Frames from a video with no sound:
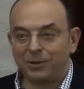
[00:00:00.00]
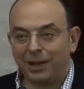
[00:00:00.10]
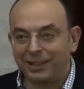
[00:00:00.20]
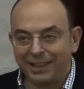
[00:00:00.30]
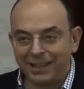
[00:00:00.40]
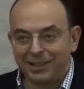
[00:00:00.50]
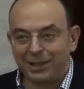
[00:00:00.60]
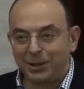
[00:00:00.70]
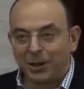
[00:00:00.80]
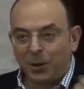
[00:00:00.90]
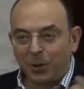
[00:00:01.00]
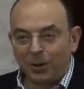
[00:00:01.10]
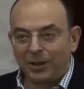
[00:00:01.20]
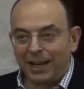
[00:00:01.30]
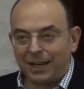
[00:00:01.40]
So I tested
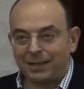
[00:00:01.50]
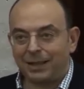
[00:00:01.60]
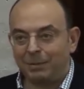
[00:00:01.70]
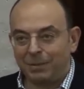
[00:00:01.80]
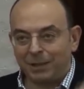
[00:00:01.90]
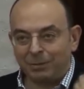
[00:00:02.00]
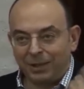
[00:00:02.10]
all the ice cream that